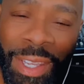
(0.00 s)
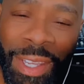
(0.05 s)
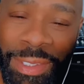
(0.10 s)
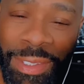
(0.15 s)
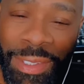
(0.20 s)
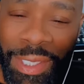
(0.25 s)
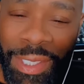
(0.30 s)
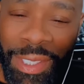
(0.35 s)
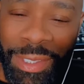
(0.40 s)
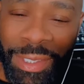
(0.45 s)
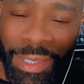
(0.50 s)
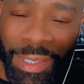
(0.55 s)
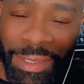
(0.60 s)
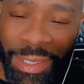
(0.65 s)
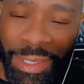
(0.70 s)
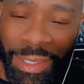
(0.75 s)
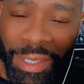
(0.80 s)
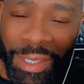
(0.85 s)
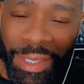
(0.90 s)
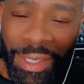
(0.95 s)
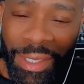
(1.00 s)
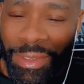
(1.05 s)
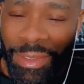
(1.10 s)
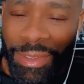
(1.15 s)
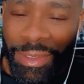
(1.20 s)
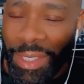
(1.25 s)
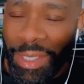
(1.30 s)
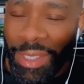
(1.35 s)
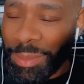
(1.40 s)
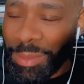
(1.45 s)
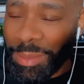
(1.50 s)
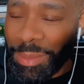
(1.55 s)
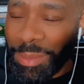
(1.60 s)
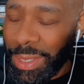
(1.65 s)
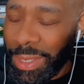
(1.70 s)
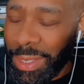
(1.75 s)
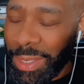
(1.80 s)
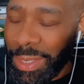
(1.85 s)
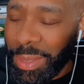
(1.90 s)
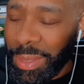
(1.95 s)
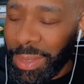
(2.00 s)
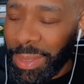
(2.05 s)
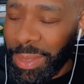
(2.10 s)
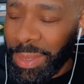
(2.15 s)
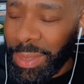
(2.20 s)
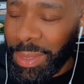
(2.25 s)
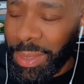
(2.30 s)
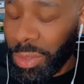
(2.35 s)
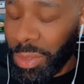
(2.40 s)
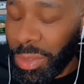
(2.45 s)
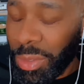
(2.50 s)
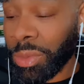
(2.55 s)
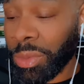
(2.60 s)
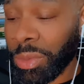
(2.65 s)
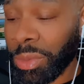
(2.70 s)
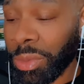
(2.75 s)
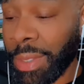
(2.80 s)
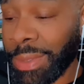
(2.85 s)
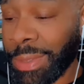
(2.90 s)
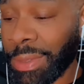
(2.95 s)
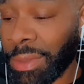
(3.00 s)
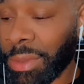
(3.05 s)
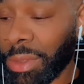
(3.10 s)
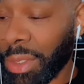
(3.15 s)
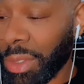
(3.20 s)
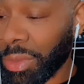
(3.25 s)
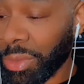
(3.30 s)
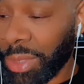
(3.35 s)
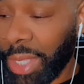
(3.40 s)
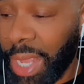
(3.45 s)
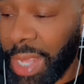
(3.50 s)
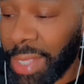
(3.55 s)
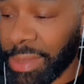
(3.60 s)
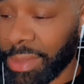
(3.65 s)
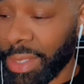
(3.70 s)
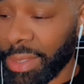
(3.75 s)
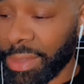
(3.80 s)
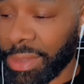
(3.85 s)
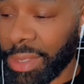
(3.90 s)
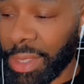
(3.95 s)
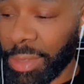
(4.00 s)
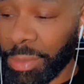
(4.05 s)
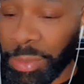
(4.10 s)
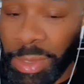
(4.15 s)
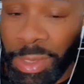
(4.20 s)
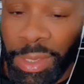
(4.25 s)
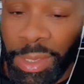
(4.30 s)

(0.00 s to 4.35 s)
did catch like some tidbits or, you know, those assets that we